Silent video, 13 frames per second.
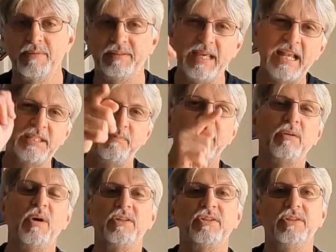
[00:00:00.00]
But that's my
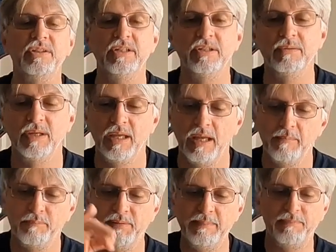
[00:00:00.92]
question to you.
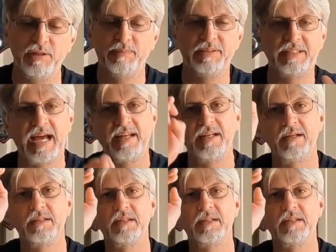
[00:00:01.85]
Bleep loop it down there